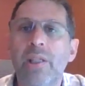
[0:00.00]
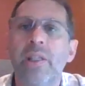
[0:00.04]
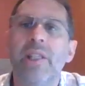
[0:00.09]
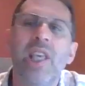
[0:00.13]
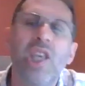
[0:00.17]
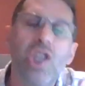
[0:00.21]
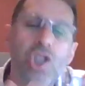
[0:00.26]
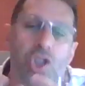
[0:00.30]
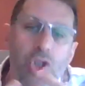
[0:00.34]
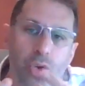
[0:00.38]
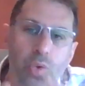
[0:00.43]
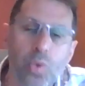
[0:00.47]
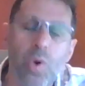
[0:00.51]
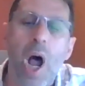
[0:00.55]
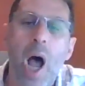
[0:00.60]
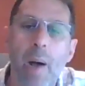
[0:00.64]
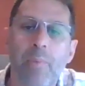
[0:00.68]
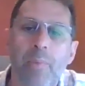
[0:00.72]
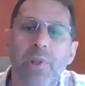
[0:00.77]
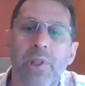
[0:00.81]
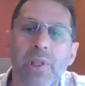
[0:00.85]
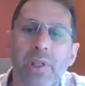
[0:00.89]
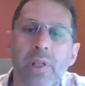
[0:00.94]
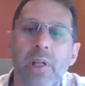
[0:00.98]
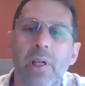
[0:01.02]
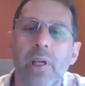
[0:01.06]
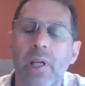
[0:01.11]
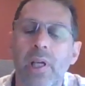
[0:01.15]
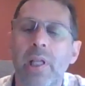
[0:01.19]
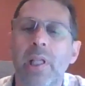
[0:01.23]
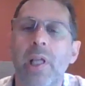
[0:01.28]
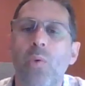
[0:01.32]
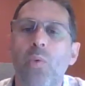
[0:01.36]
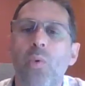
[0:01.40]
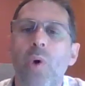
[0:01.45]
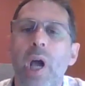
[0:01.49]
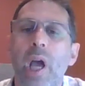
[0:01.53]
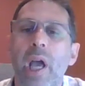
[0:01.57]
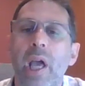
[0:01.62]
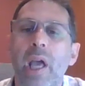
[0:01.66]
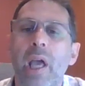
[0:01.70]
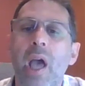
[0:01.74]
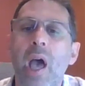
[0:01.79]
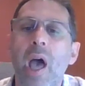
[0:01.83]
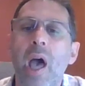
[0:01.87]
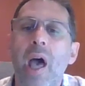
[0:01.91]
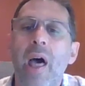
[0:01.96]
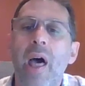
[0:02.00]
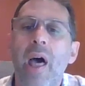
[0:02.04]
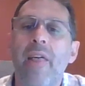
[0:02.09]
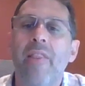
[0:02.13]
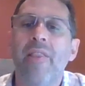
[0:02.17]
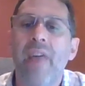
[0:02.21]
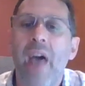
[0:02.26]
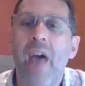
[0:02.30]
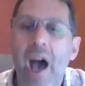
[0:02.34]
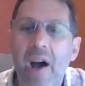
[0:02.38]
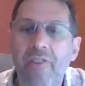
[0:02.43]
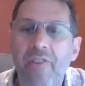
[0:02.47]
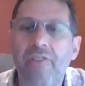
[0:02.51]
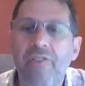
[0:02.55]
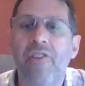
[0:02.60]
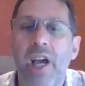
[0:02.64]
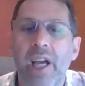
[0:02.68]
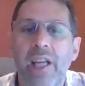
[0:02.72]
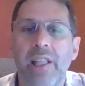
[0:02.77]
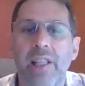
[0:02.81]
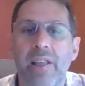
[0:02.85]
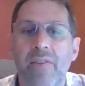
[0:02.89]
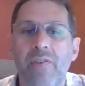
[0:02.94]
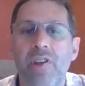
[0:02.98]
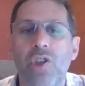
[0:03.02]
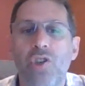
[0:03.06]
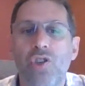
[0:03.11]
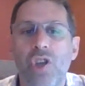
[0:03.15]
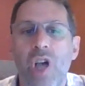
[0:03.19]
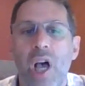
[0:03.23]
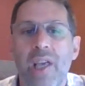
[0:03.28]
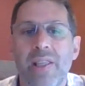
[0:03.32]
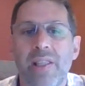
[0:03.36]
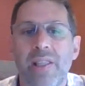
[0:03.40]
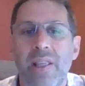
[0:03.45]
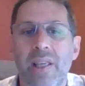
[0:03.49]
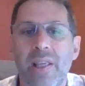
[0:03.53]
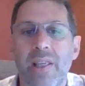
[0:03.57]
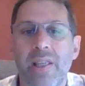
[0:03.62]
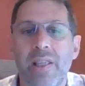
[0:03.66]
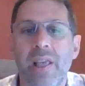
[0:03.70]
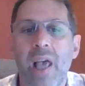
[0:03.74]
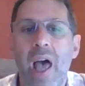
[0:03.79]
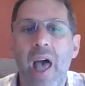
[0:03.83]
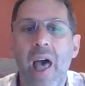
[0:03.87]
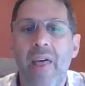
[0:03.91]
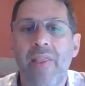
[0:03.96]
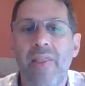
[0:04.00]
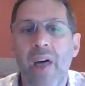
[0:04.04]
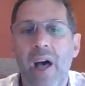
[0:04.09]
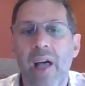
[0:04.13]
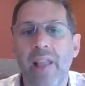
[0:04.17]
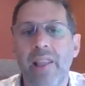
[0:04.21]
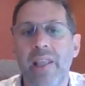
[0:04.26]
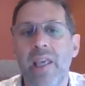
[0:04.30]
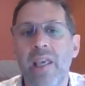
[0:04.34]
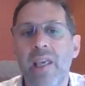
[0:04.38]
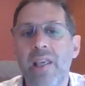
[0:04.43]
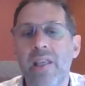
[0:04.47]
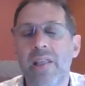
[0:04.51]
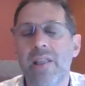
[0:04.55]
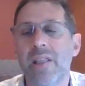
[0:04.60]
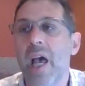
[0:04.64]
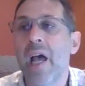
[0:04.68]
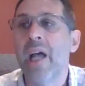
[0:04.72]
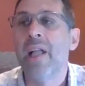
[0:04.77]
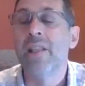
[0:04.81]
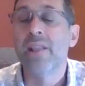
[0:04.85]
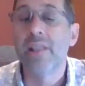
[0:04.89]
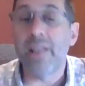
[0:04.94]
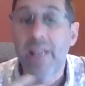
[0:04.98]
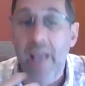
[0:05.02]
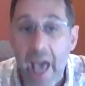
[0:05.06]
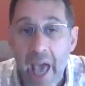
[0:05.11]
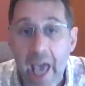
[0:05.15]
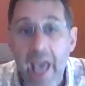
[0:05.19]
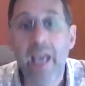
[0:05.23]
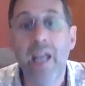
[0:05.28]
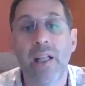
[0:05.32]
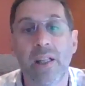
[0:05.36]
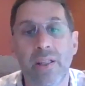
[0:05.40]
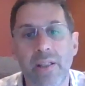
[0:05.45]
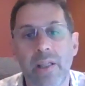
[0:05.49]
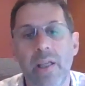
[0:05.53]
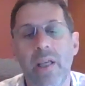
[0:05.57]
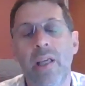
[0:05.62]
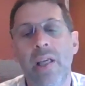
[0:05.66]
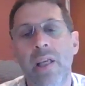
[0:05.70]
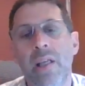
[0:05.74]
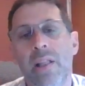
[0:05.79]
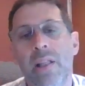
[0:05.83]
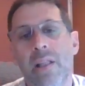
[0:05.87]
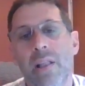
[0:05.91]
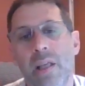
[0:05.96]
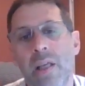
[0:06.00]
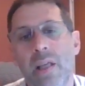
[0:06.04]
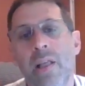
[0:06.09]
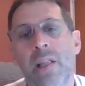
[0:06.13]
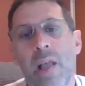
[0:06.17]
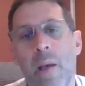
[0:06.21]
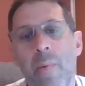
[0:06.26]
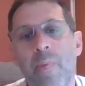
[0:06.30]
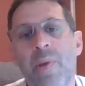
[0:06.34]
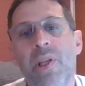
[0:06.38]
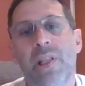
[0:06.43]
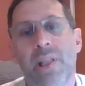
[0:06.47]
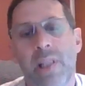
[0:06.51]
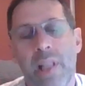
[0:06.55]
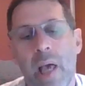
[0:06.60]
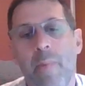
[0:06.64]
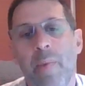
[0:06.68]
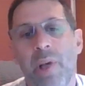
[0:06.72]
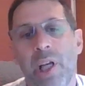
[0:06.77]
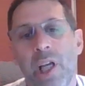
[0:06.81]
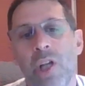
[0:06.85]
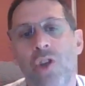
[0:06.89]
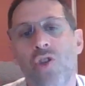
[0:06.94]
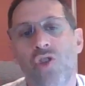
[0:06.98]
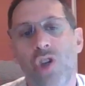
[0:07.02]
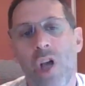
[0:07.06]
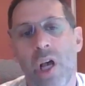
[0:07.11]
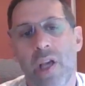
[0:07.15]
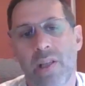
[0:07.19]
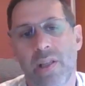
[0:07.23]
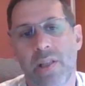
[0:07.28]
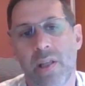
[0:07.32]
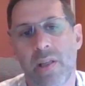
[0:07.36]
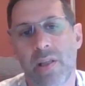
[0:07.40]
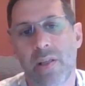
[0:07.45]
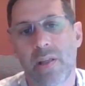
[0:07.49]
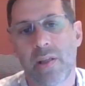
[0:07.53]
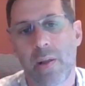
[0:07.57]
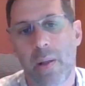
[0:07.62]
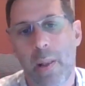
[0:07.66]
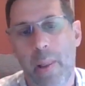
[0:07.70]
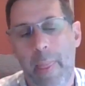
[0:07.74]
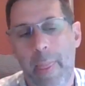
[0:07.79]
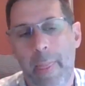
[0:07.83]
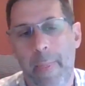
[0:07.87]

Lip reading: disrupt, in a way, the affective injustice that is entailed in epistemic injustice.